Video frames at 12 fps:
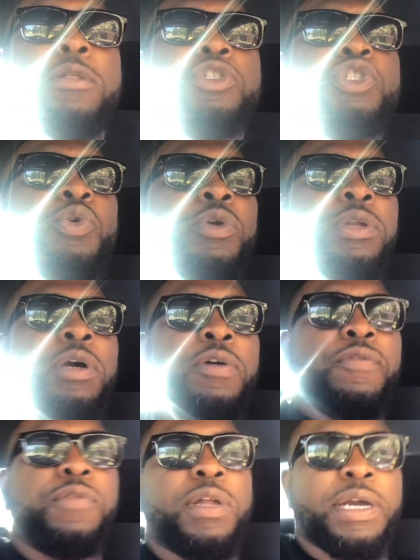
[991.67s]
Sure
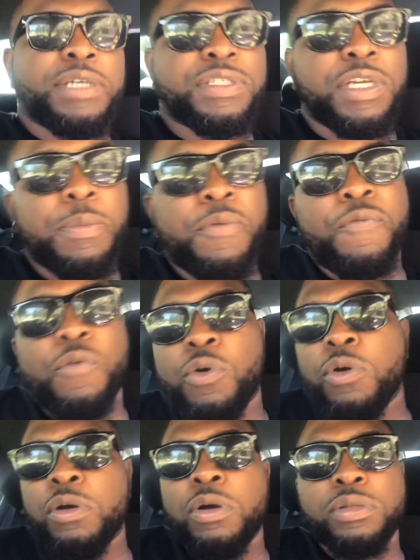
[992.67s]
enough, like I said
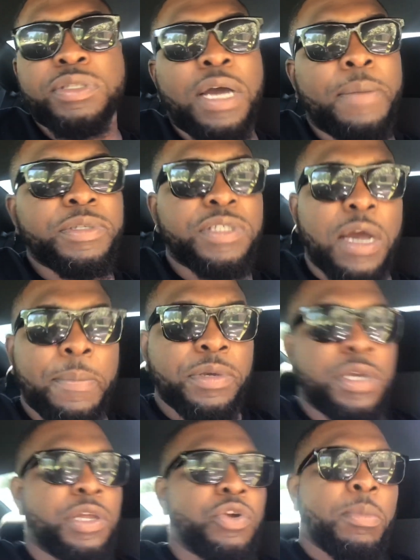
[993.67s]
before, time and time
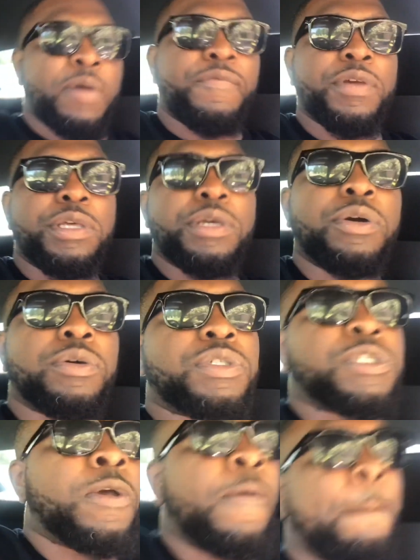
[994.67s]
again on my videos,